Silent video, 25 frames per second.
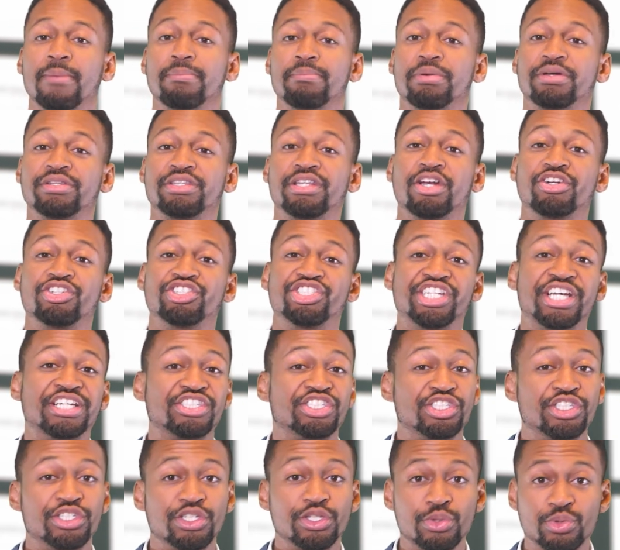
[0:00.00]
but they're
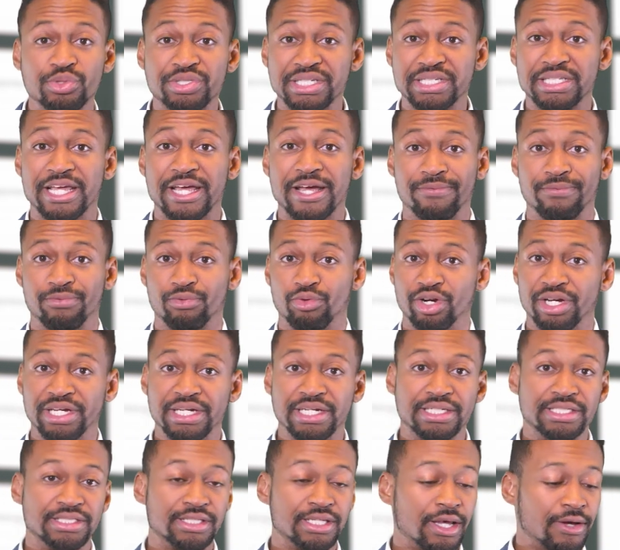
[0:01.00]
just using that
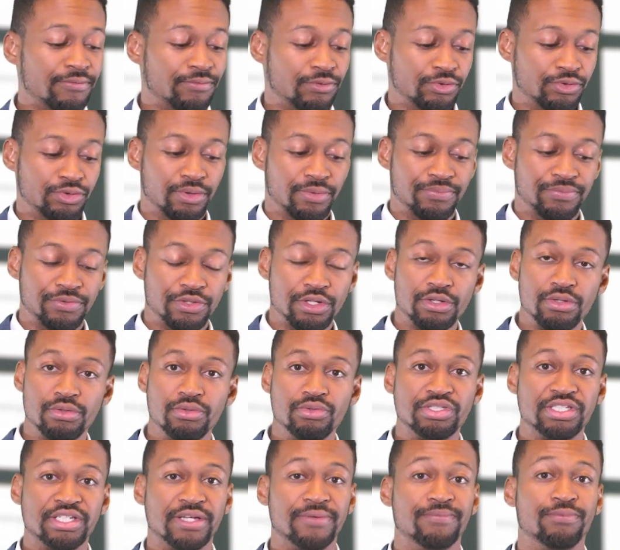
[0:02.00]
phrase for the
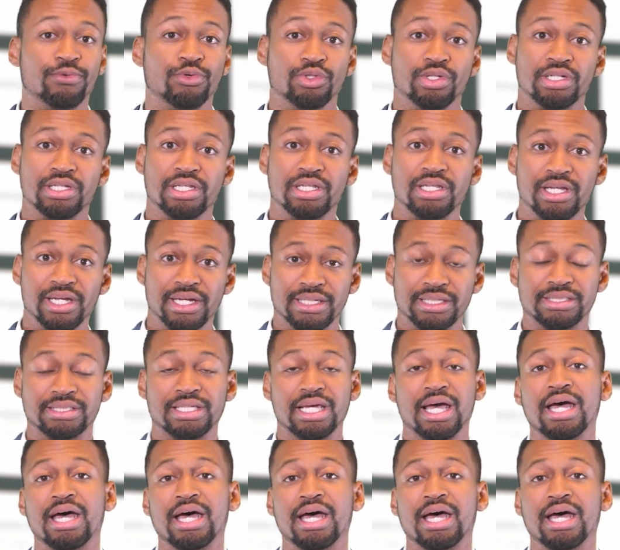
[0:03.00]
views and for the clicks.